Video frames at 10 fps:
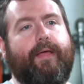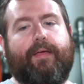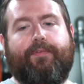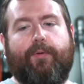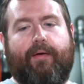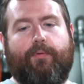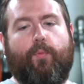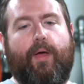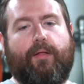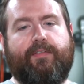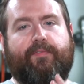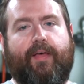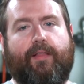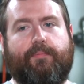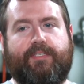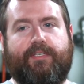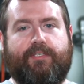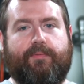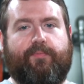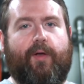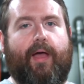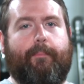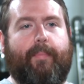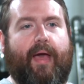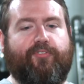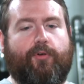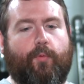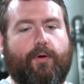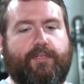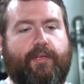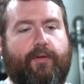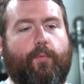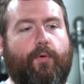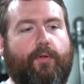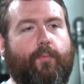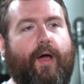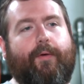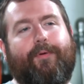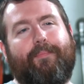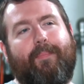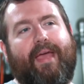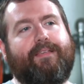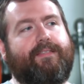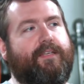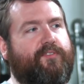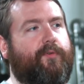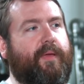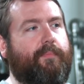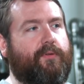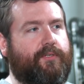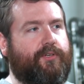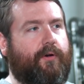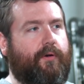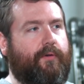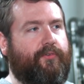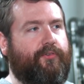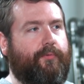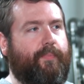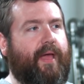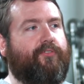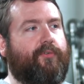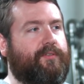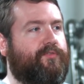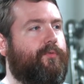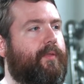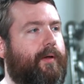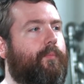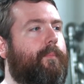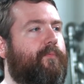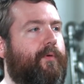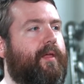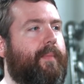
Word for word: if you have a well-developed system for how magic works in your world, why it would make sense for people to turn to patrons for their for their